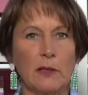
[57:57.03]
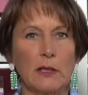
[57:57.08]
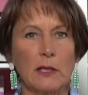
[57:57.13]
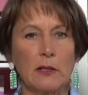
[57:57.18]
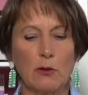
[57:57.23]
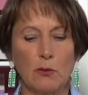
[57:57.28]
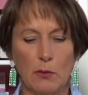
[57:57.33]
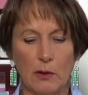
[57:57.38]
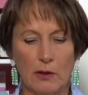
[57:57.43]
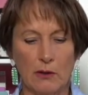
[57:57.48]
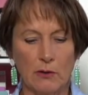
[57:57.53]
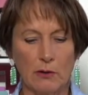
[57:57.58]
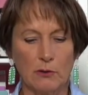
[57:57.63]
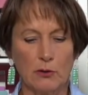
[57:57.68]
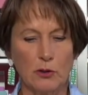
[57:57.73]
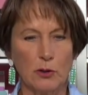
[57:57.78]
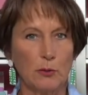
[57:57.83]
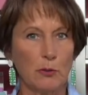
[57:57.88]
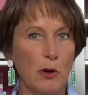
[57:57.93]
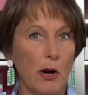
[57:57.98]
either one of
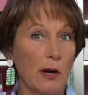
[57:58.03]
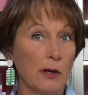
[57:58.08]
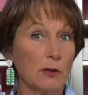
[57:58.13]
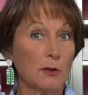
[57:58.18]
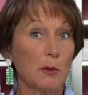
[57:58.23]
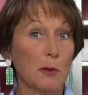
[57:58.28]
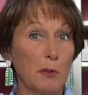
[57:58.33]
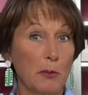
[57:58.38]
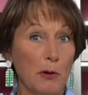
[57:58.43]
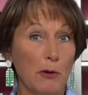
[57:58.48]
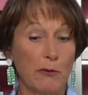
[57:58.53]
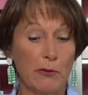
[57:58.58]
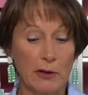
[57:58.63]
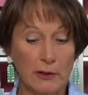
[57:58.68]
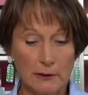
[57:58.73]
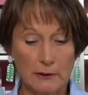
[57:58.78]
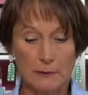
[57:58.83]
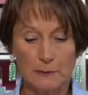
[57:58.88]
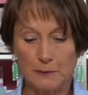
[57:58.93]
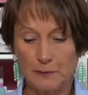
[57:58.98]
those two products would be
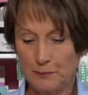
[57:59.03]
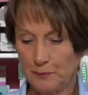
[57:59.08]
perfect.